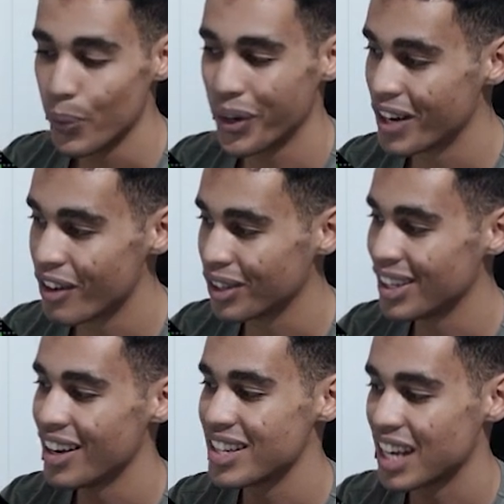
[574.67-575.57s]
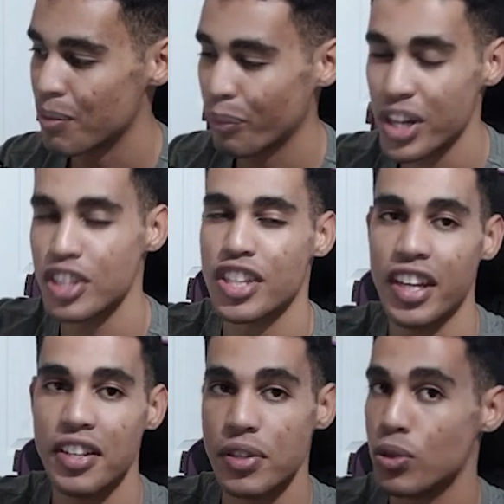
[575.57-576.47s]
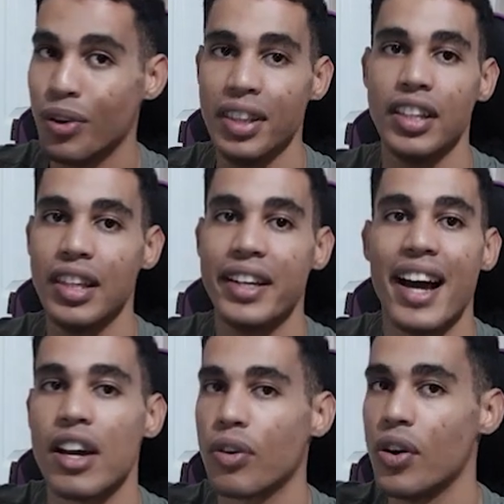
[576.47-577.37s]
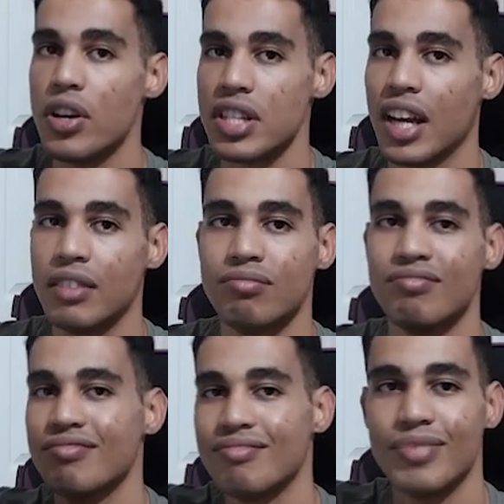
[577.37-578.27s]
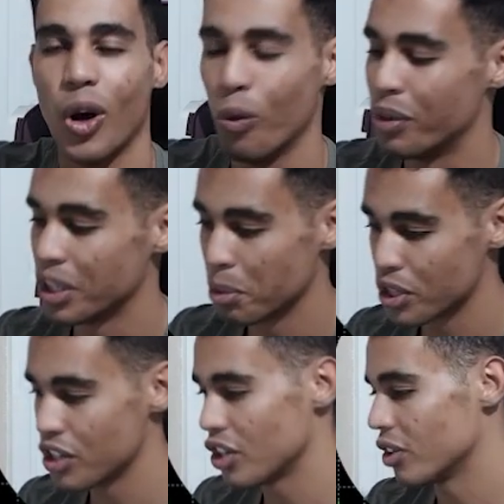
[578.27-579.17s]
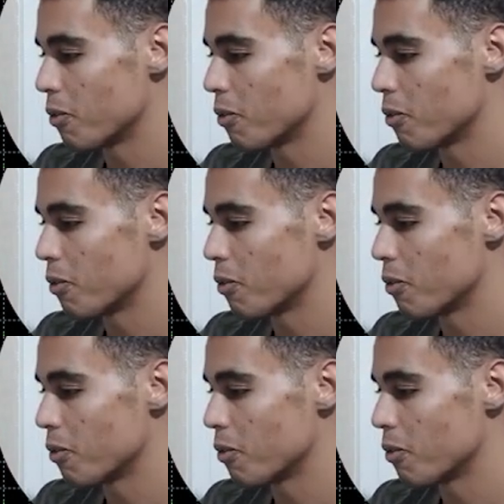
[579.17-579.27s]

whenever there is a price change, you can detect across and open the position.